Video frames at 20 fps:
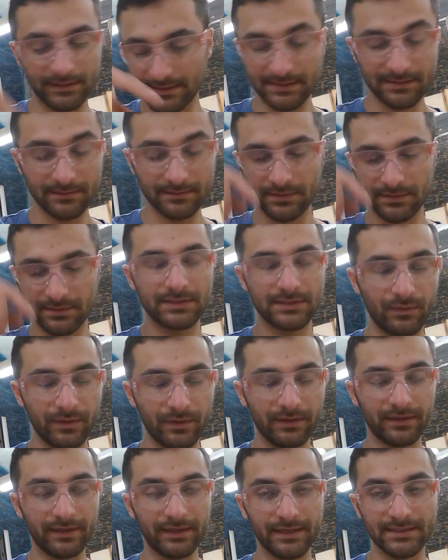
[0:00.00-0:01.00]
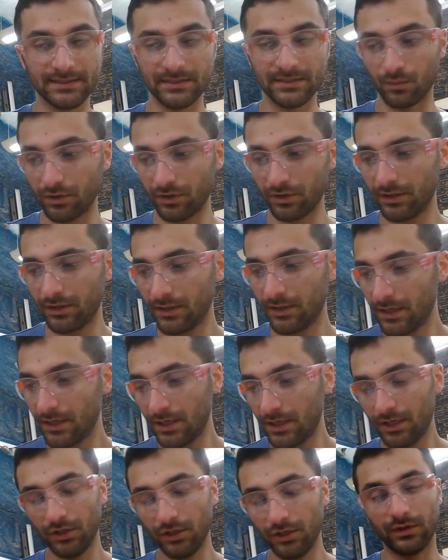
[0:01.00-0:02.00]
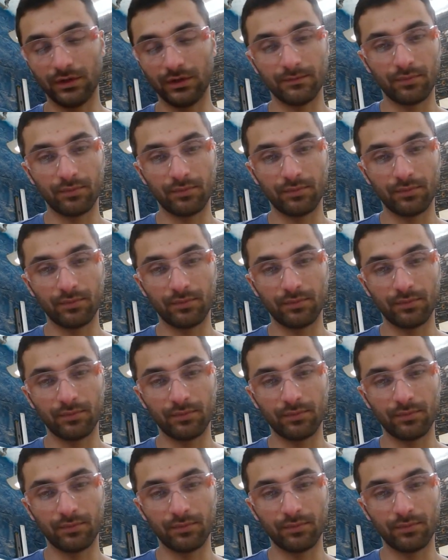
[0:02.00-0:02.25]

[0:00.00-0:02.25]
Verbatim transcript: squealing against the wood, you can put